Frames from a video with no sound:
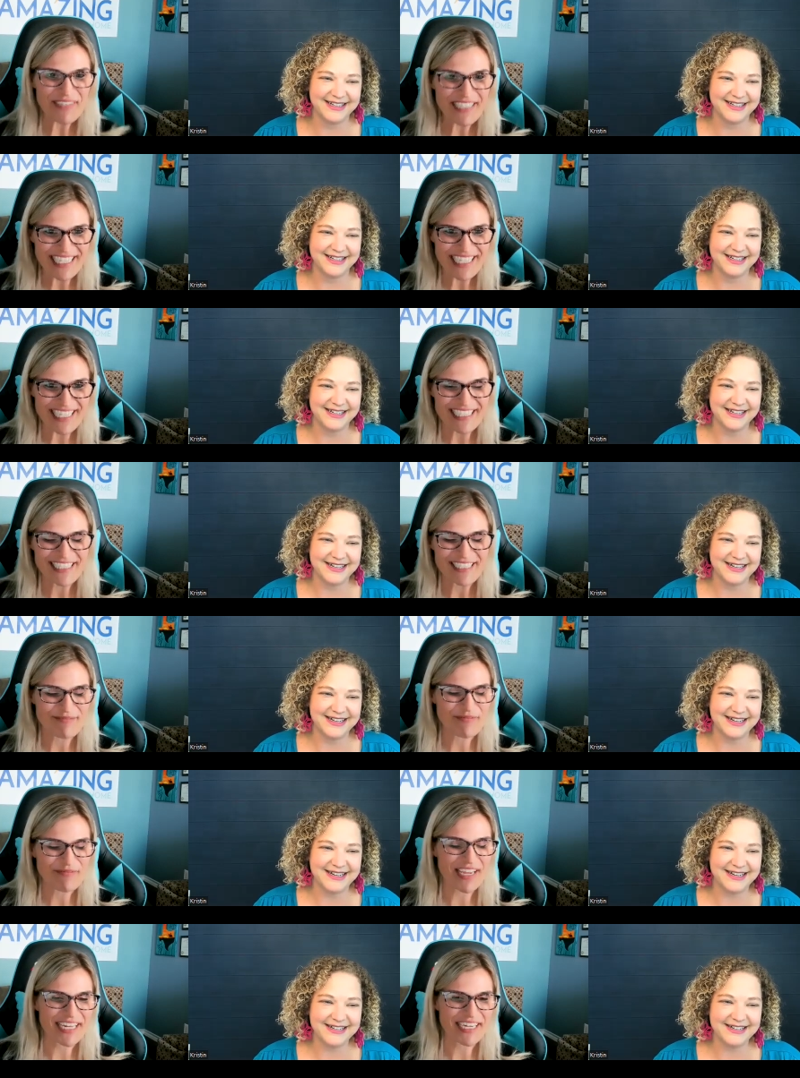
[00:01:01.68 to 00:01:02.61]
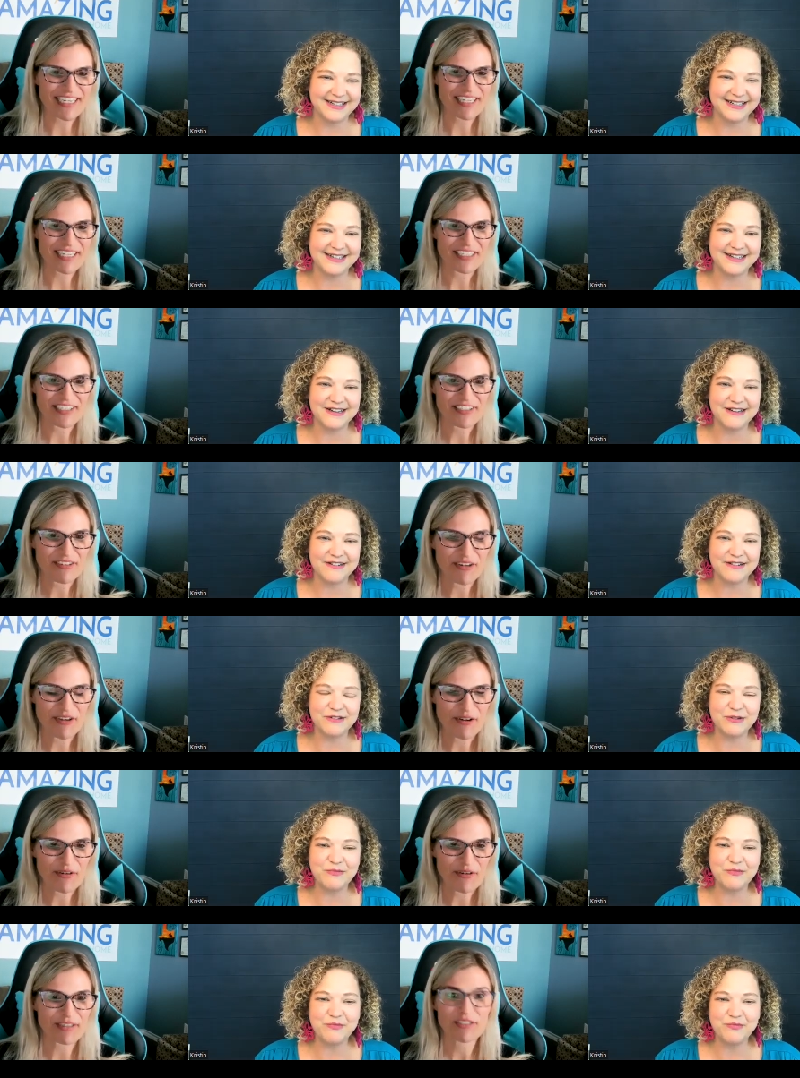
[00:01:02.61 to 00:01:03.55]
Speaker 1: me. It's been, you
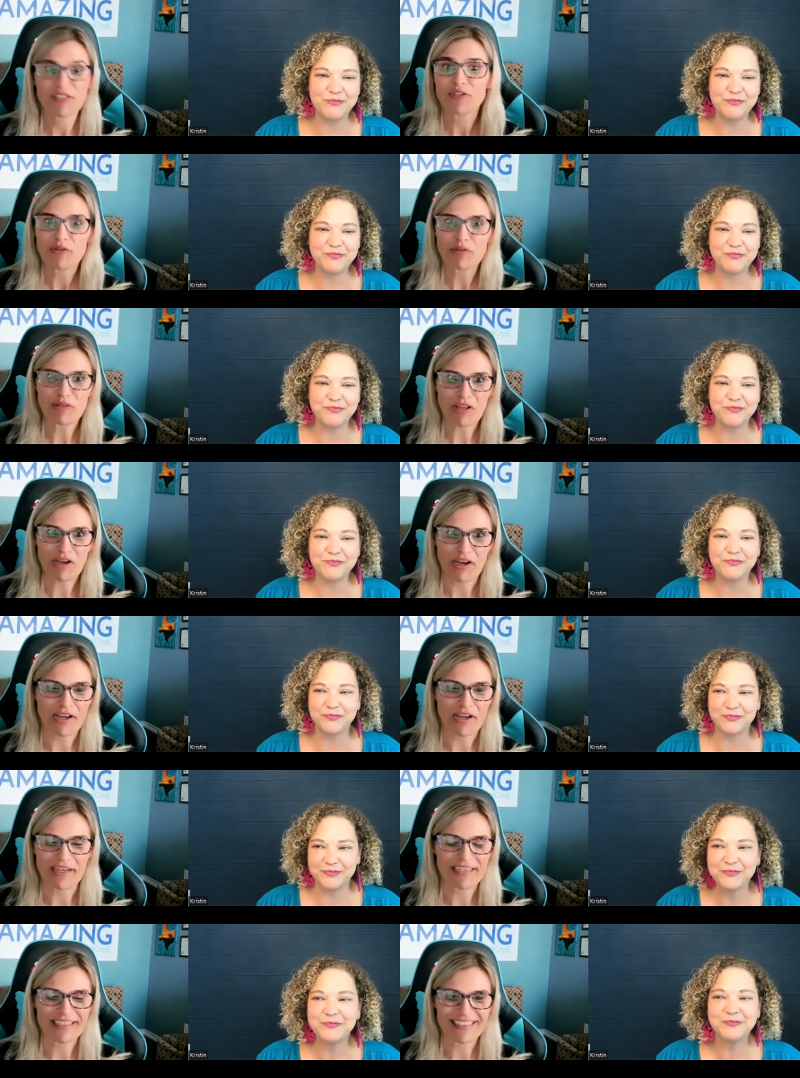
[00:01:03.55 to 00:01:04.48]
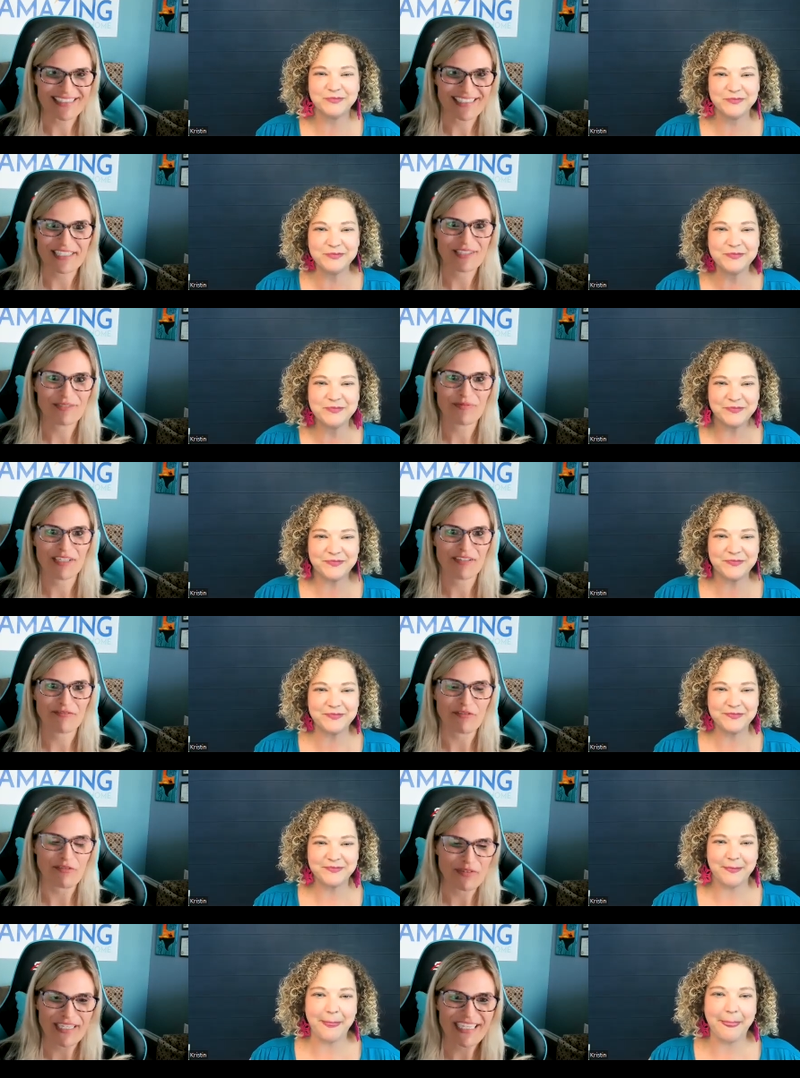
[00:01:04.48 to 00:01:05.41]
know, too long since we've
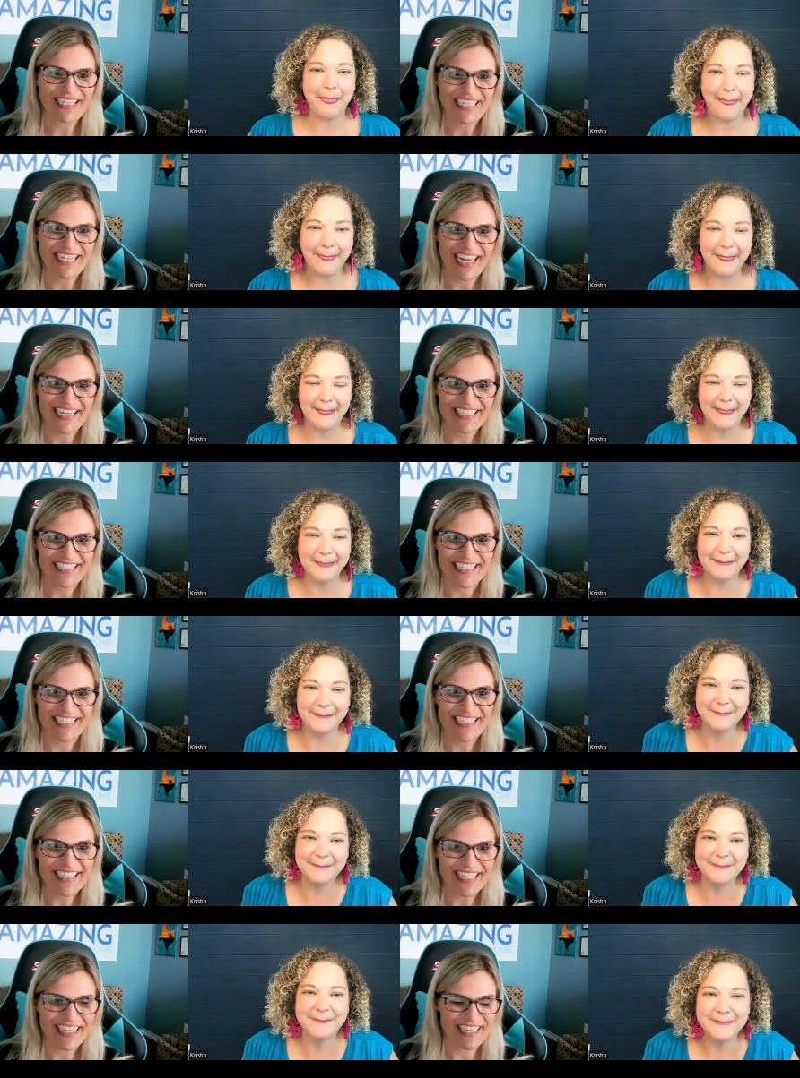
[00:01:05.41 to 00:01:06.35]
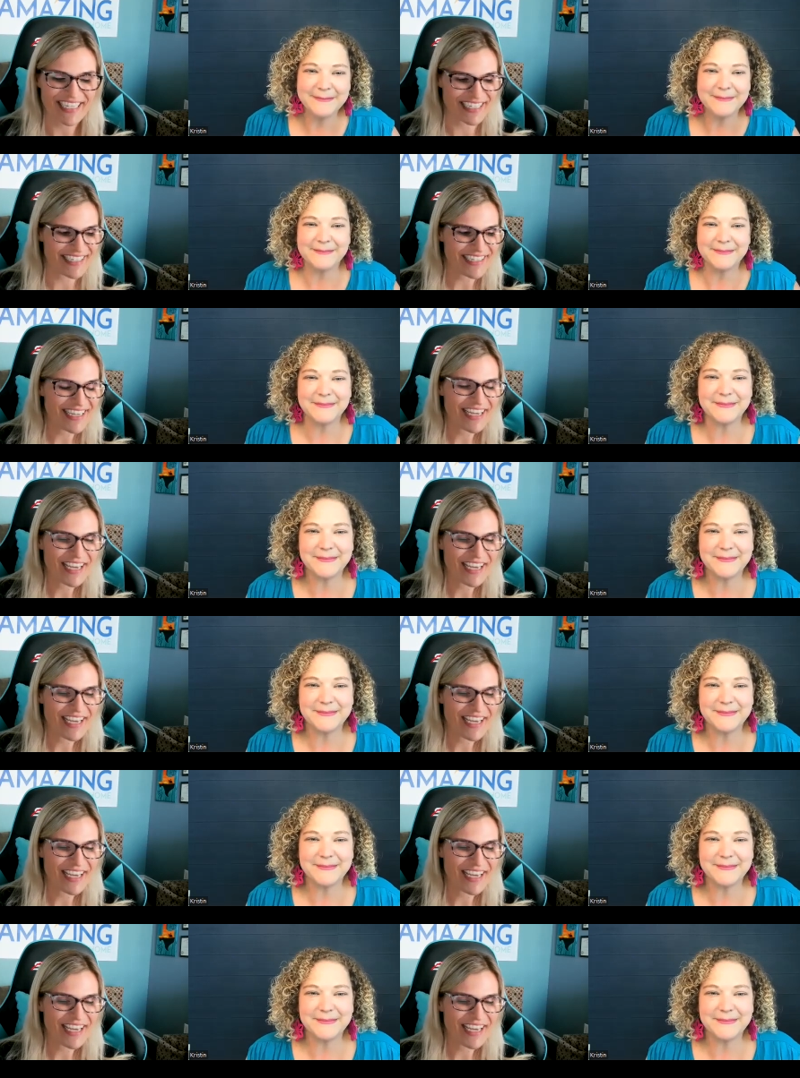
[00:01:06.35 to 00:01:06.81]
reconnected and